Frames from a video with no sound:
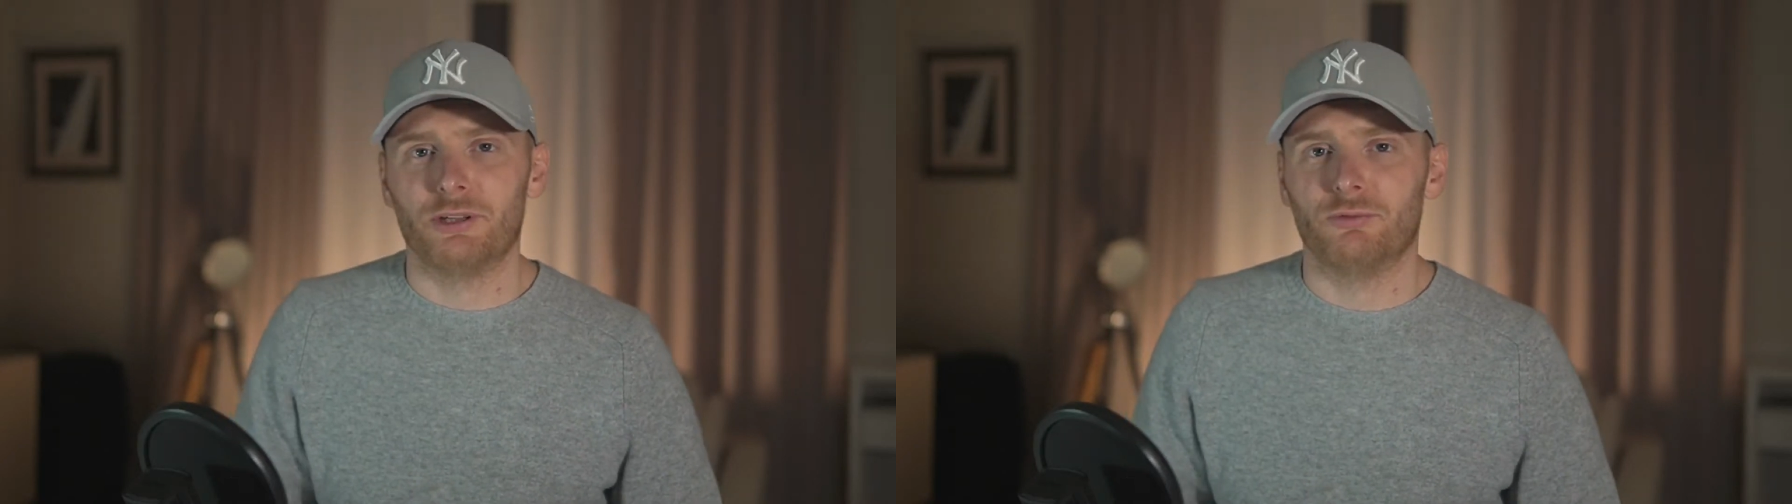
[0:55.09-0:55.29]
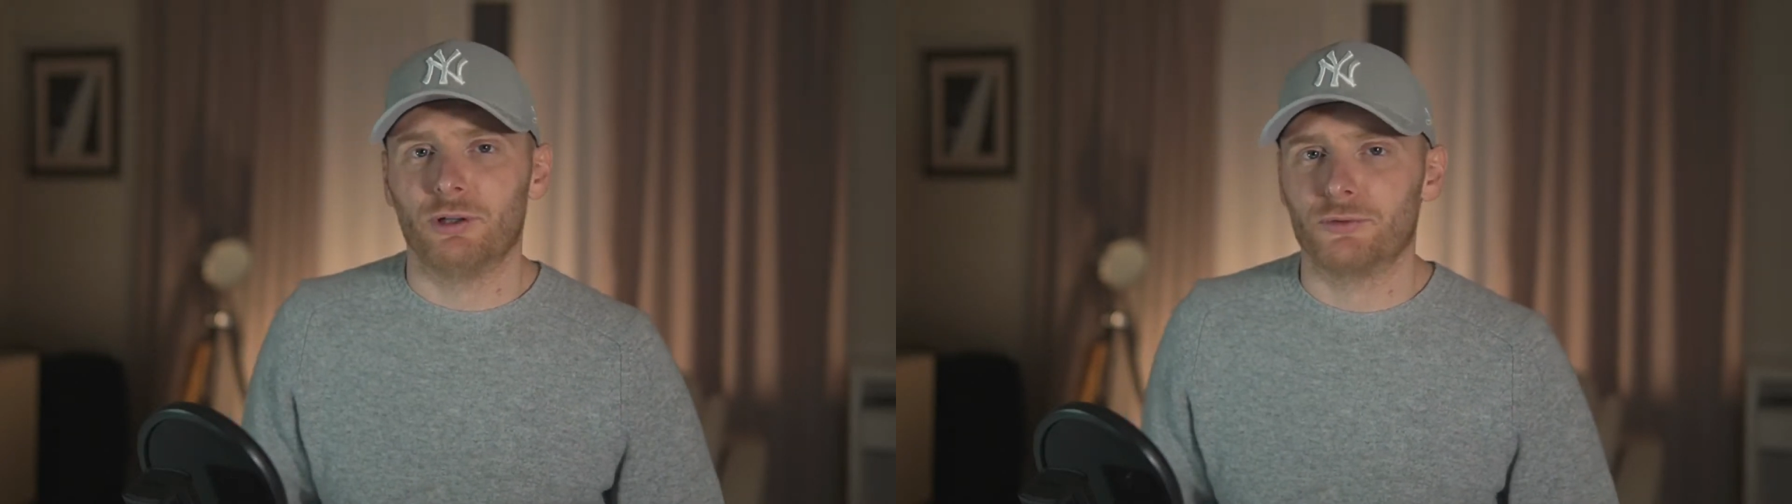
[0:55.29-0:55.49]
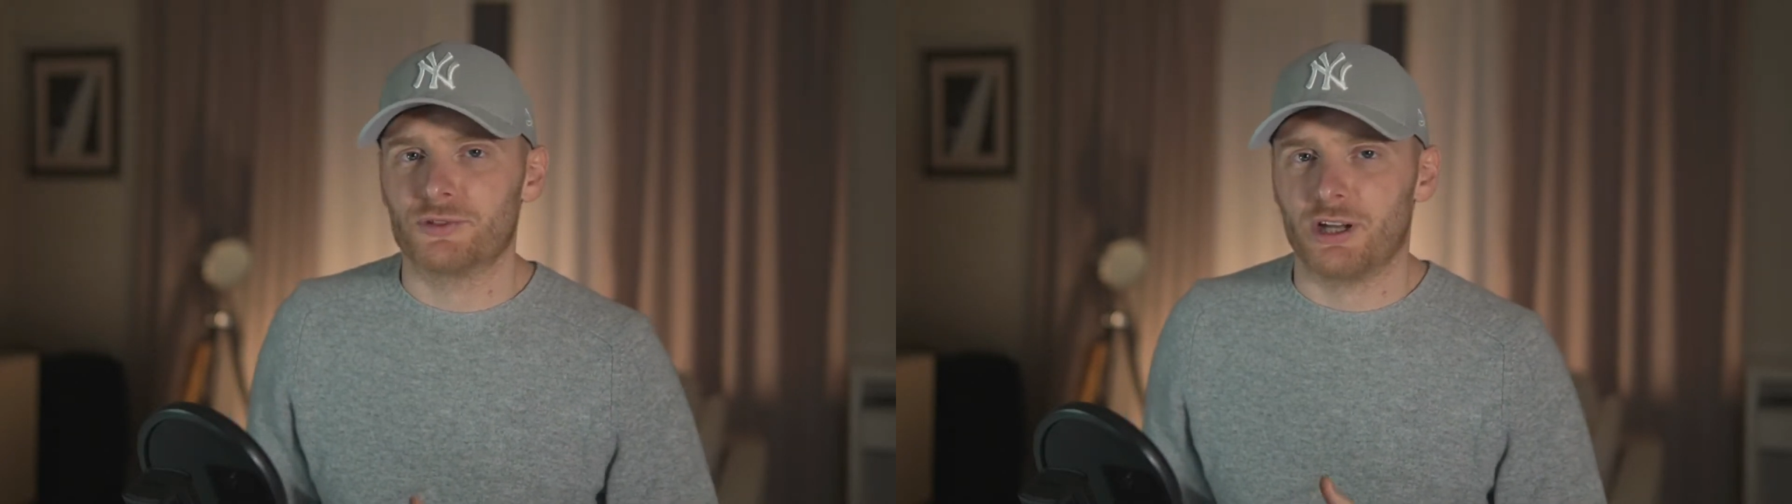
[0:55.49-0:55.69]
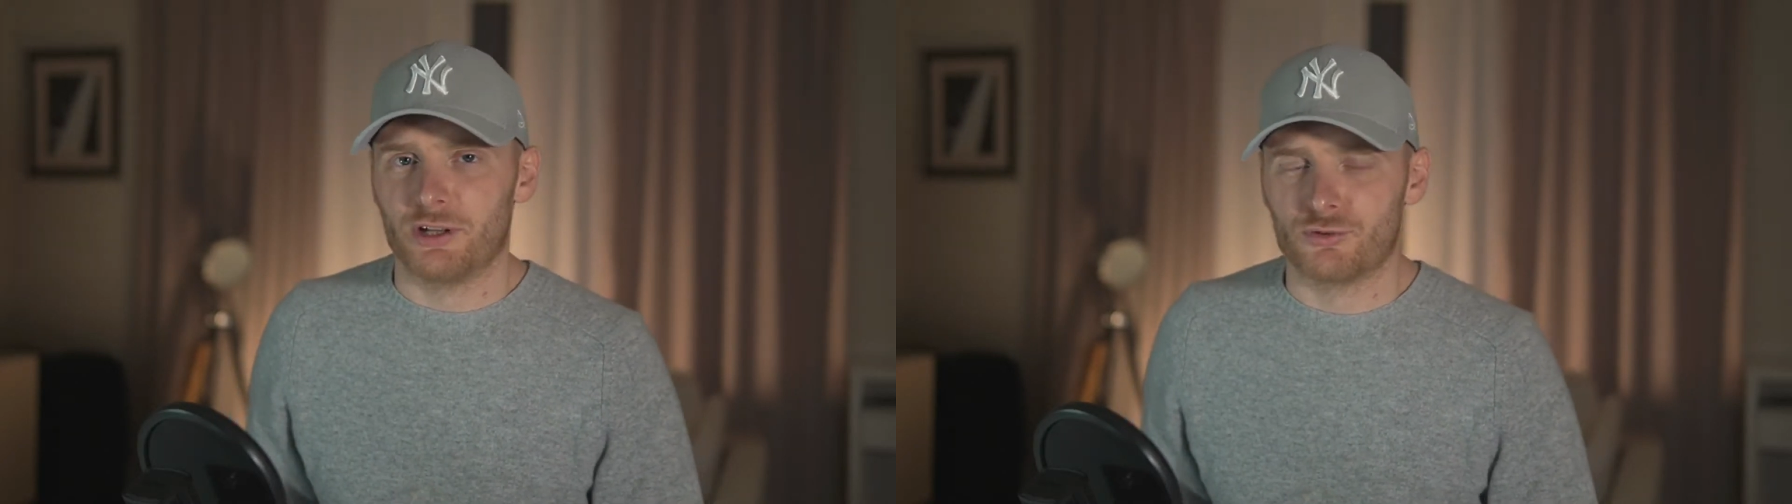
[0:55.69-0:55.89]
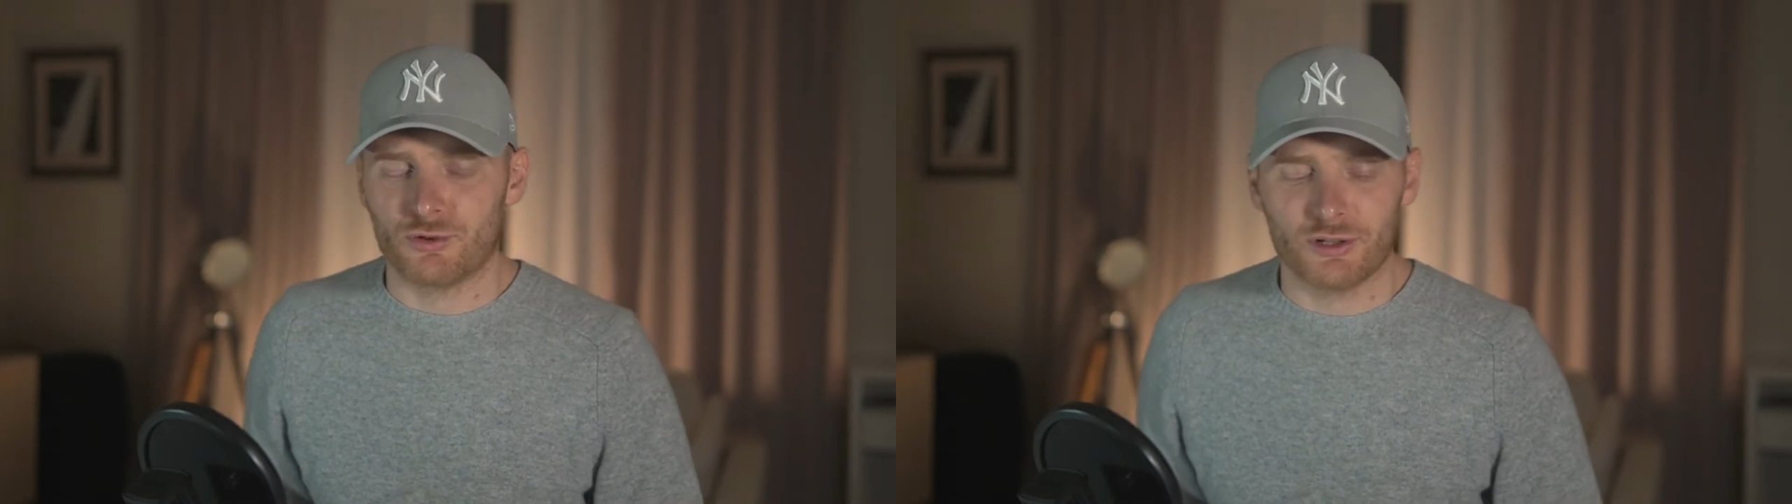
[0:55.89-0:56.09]
in one of the
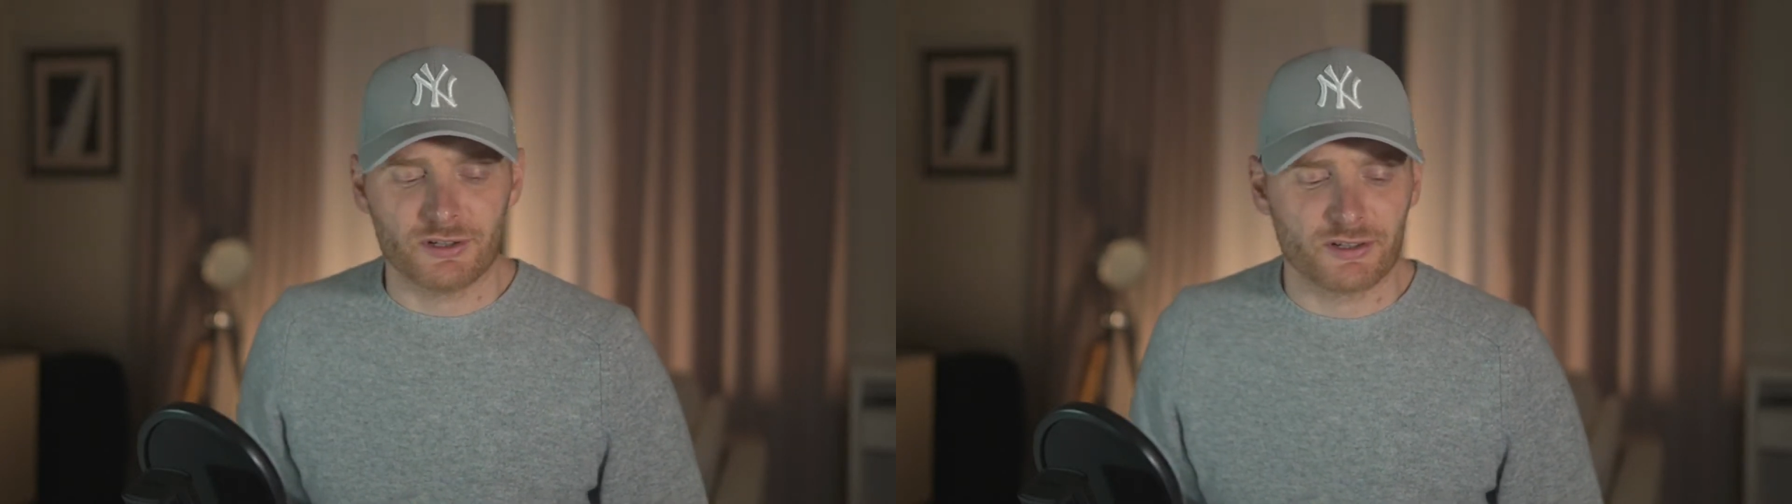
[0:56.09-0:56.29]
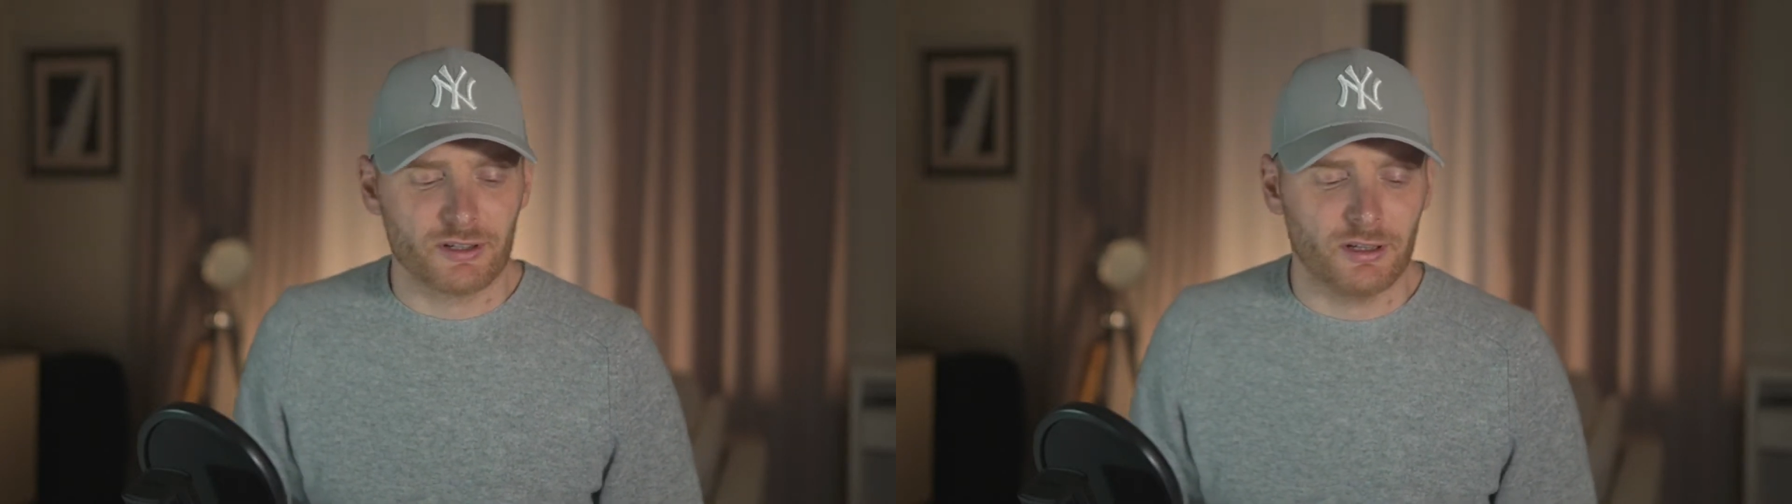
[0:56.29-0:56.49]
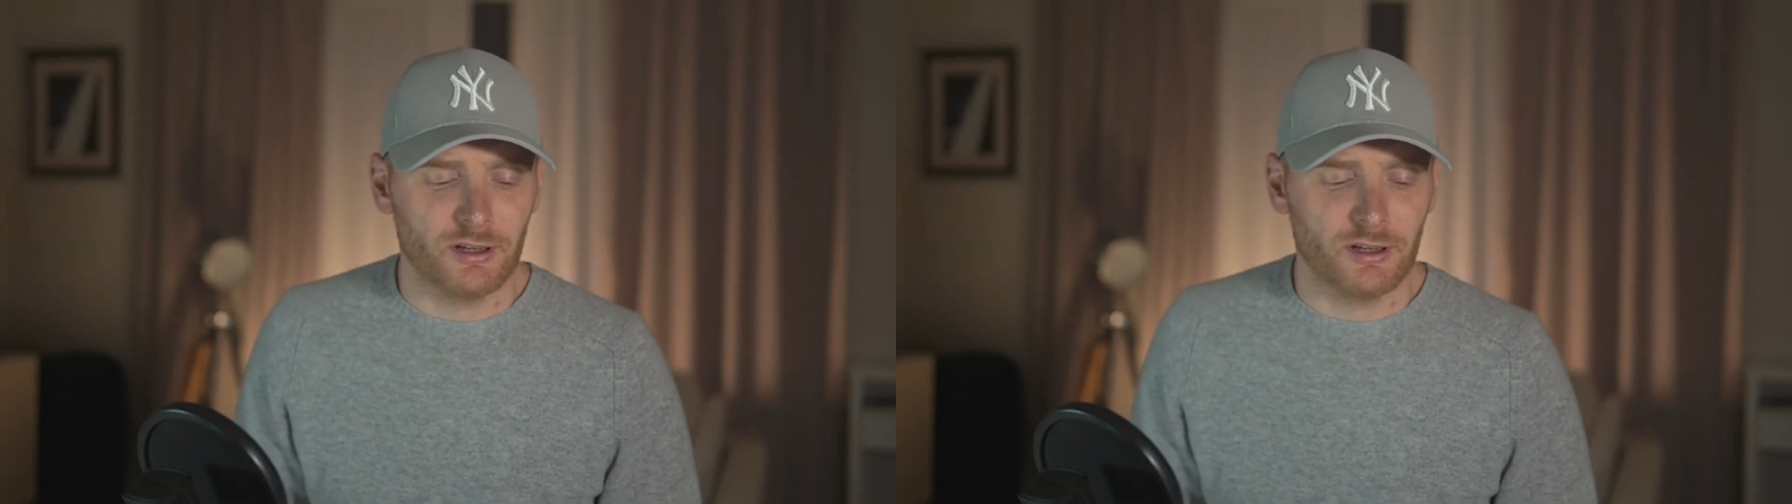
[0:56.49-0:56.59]
countries